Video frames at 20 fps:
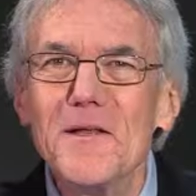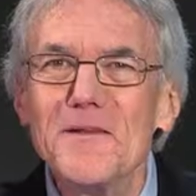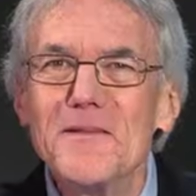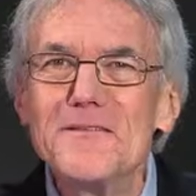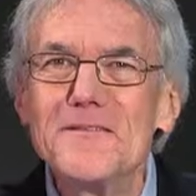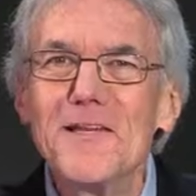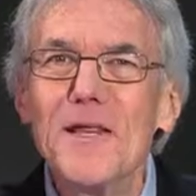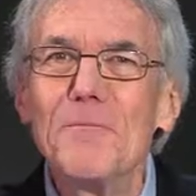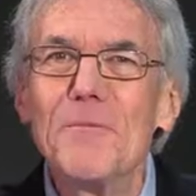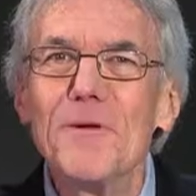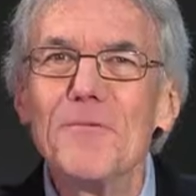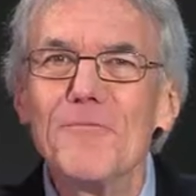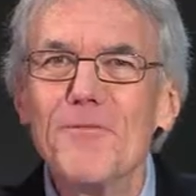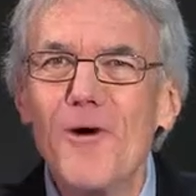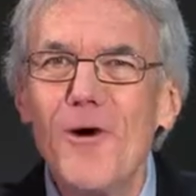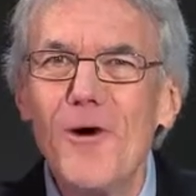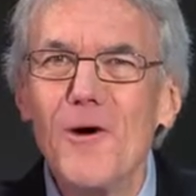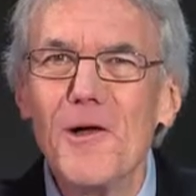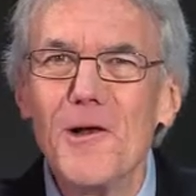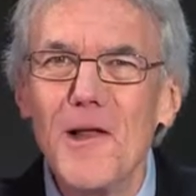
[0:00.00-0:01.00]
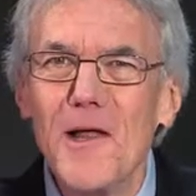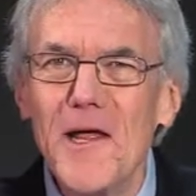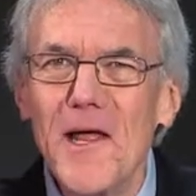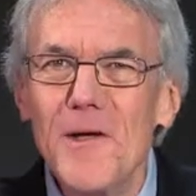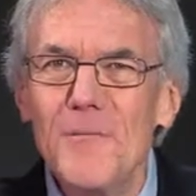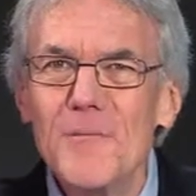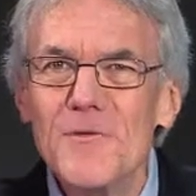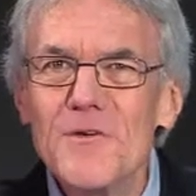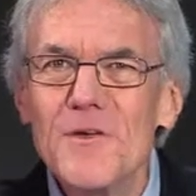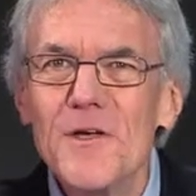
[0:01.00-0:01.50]
slip and fall
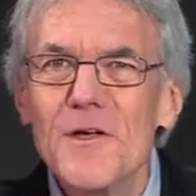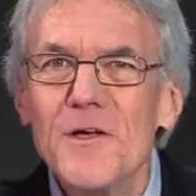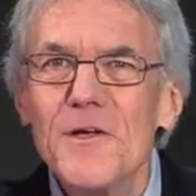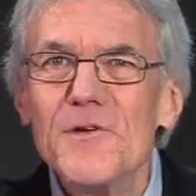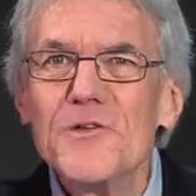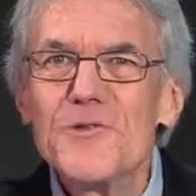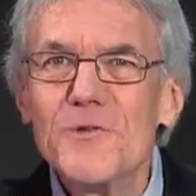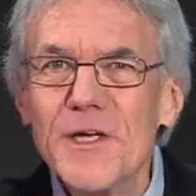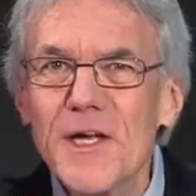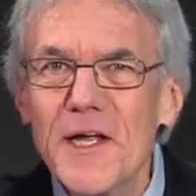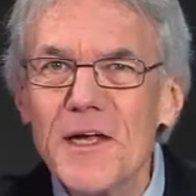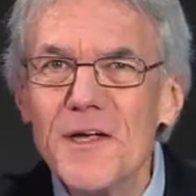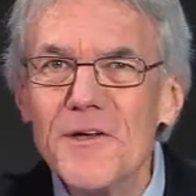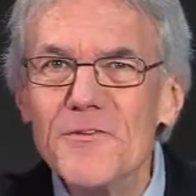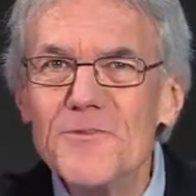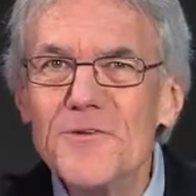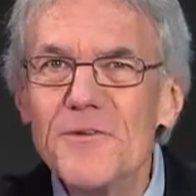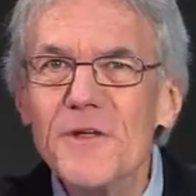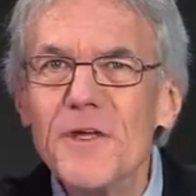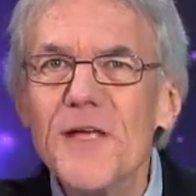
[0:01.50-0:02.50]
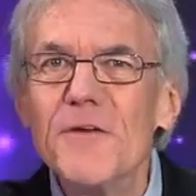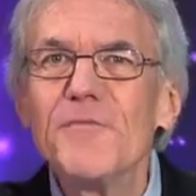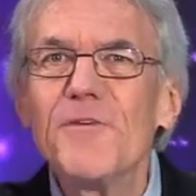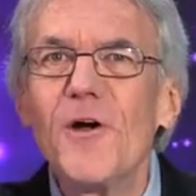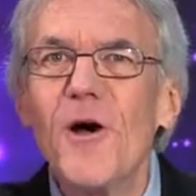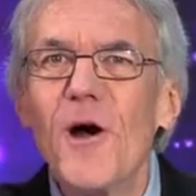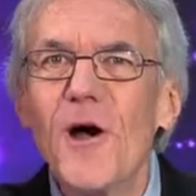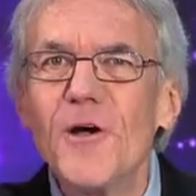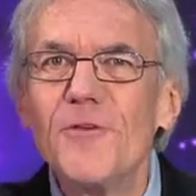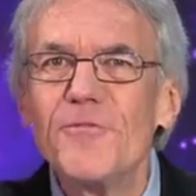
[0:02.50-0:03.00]
claims, shrinkage, gift
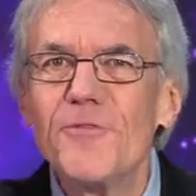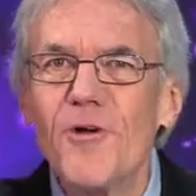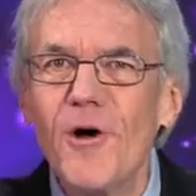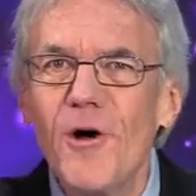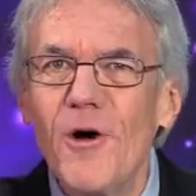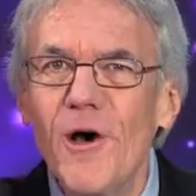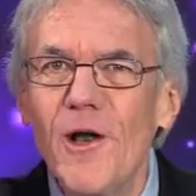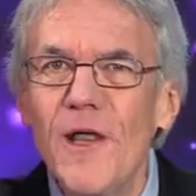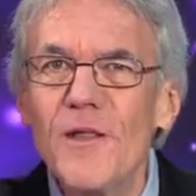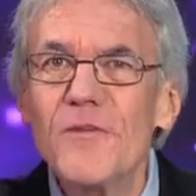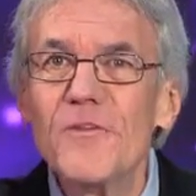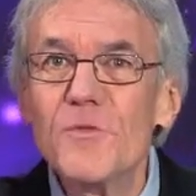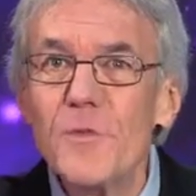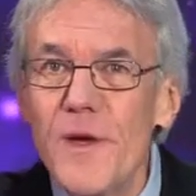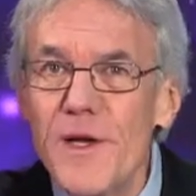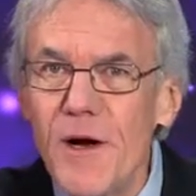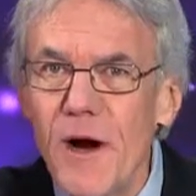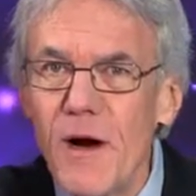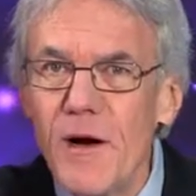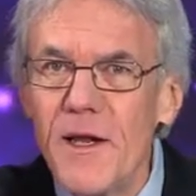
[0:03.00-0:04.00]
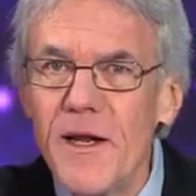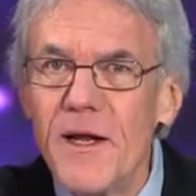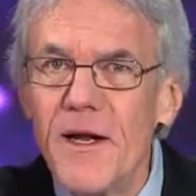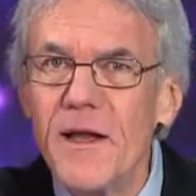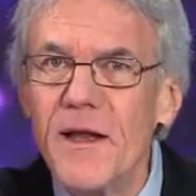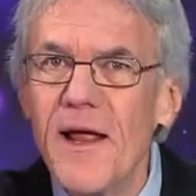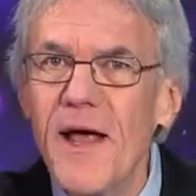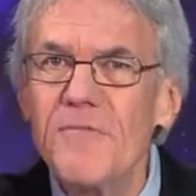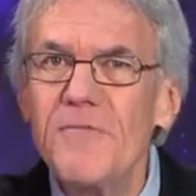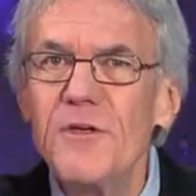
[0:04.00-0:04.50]
card fraud, and sweethearting
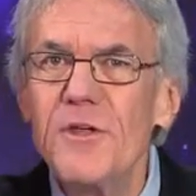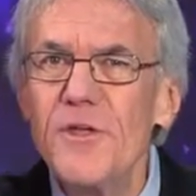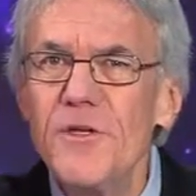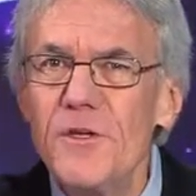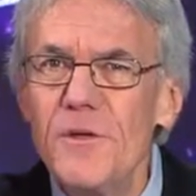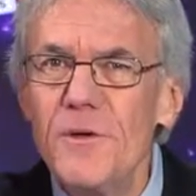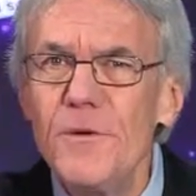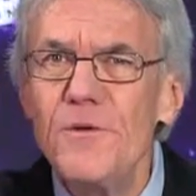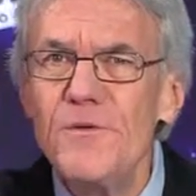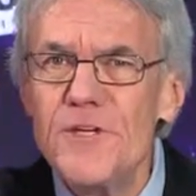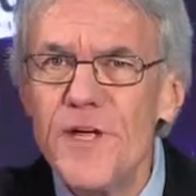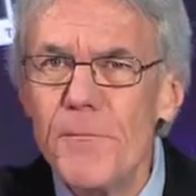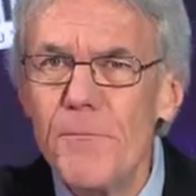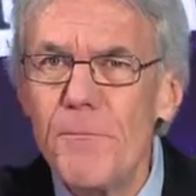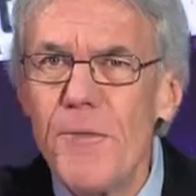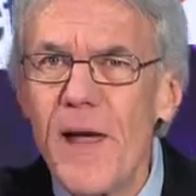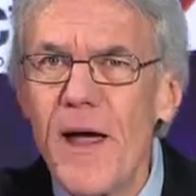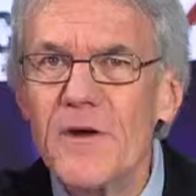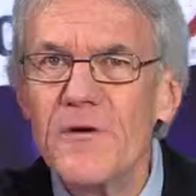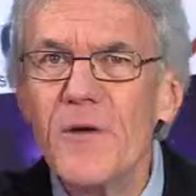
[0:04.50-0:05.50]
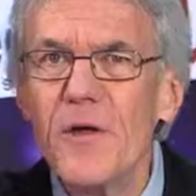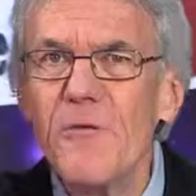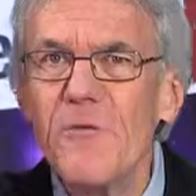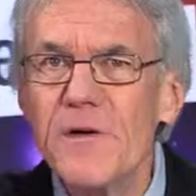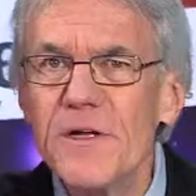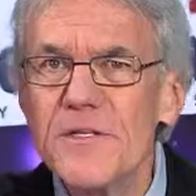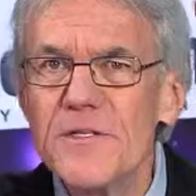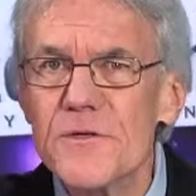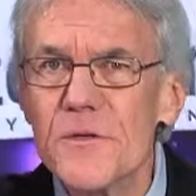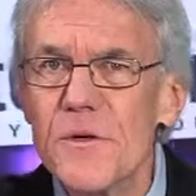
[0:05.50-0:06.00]
can have a huge impact on
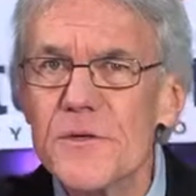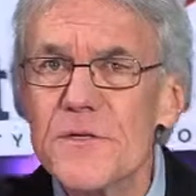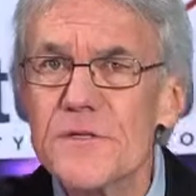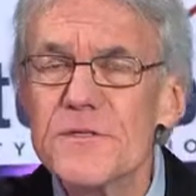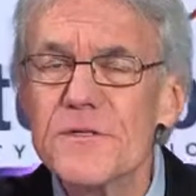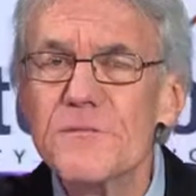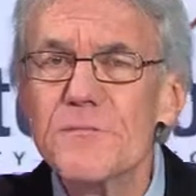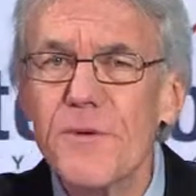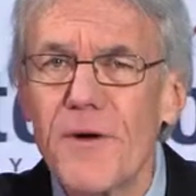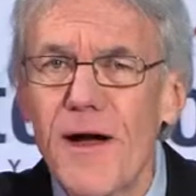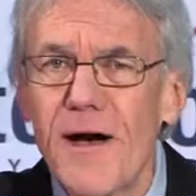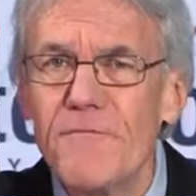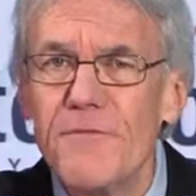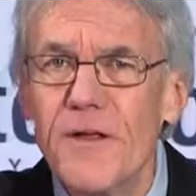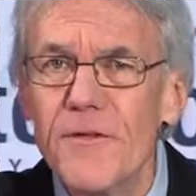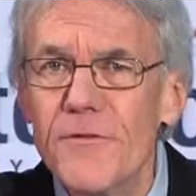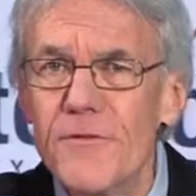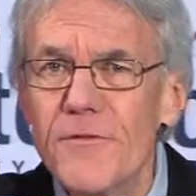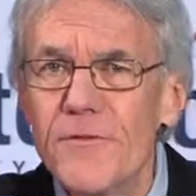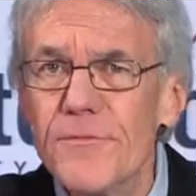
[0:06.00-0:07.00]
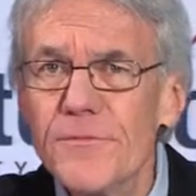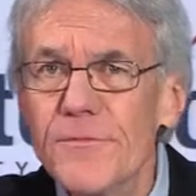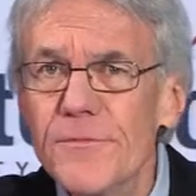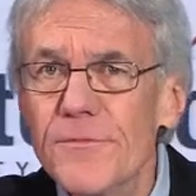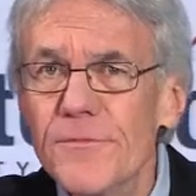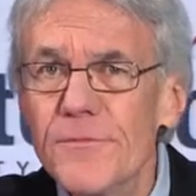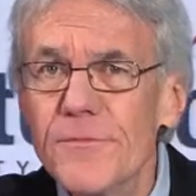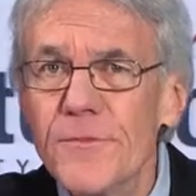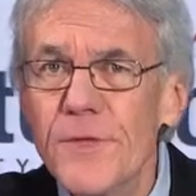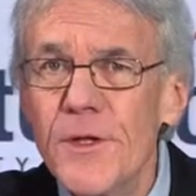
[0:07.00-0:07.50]
resources and profits.
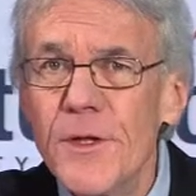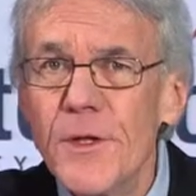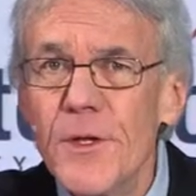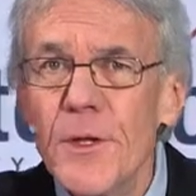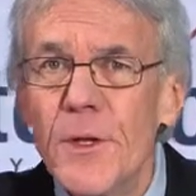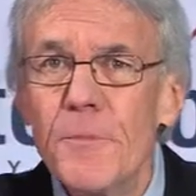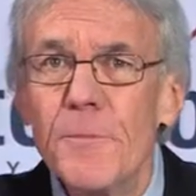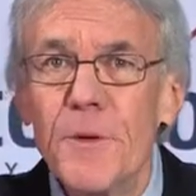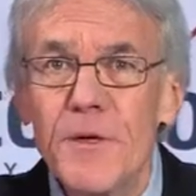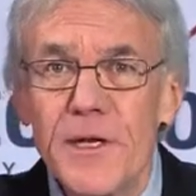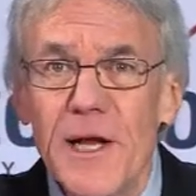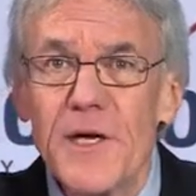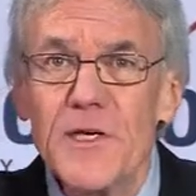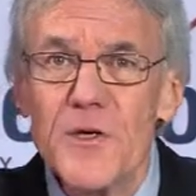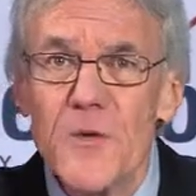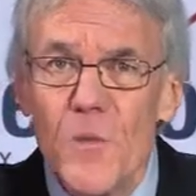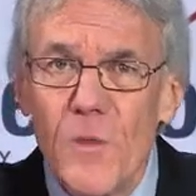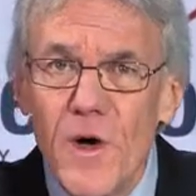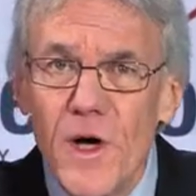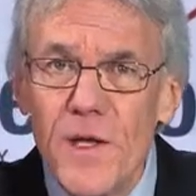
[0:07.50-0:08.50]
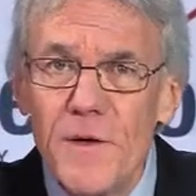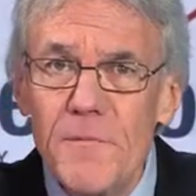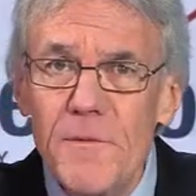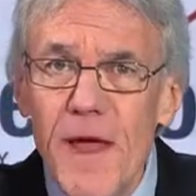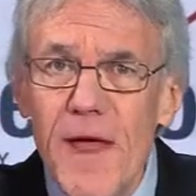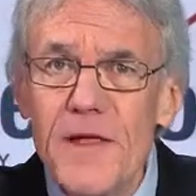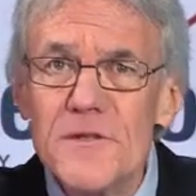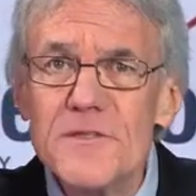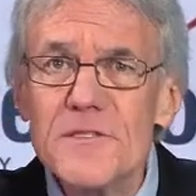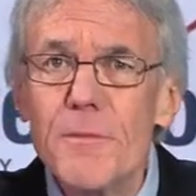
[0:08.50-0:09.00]
Protection One
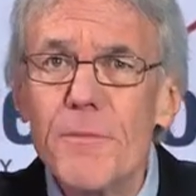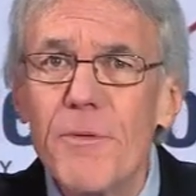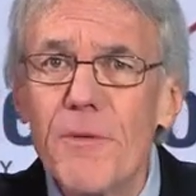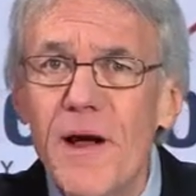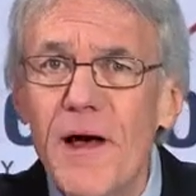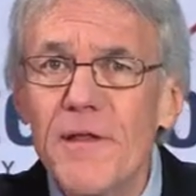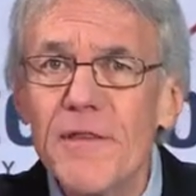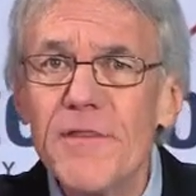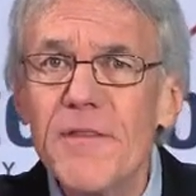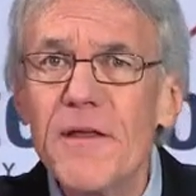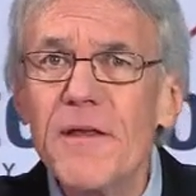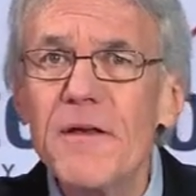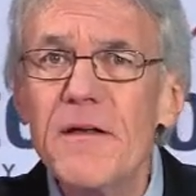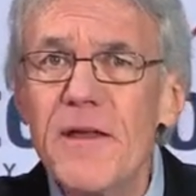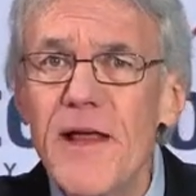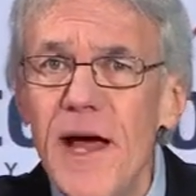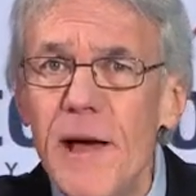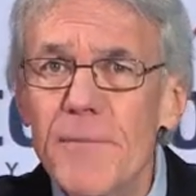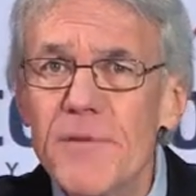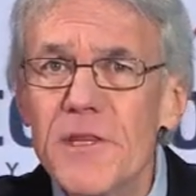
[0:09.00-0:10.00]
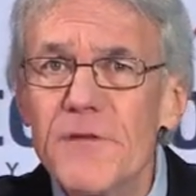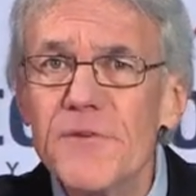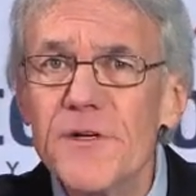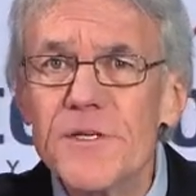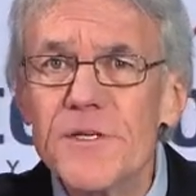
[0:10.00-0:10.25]
has the breadth and depth of